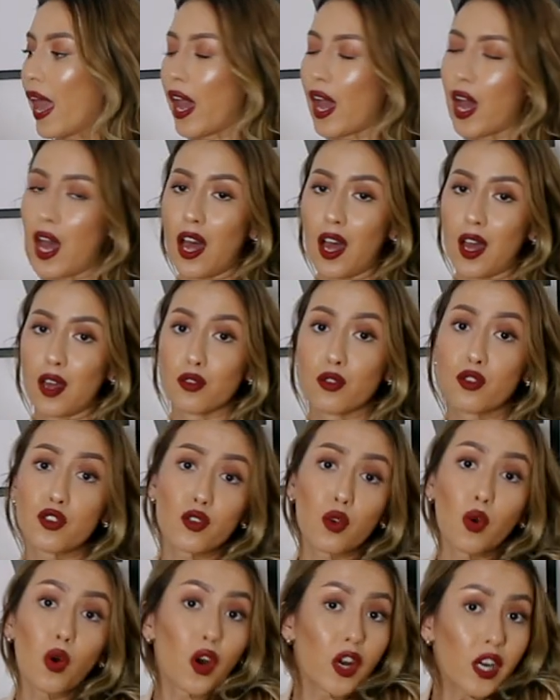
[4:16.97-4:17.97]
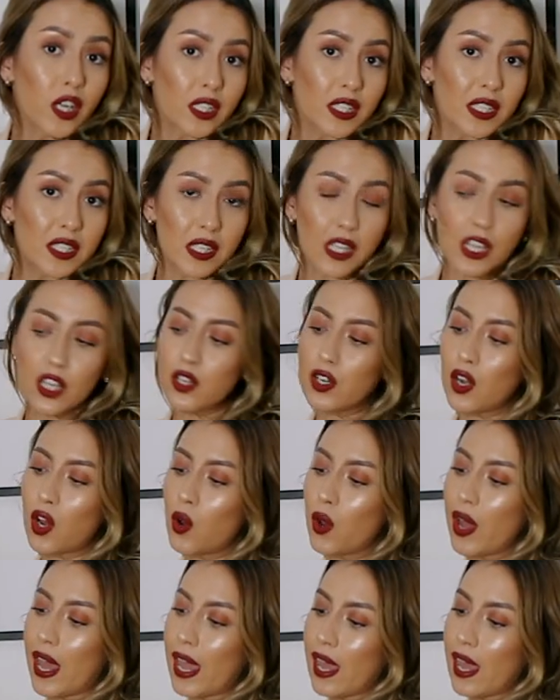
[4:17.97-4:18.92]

uh, shorts, you know,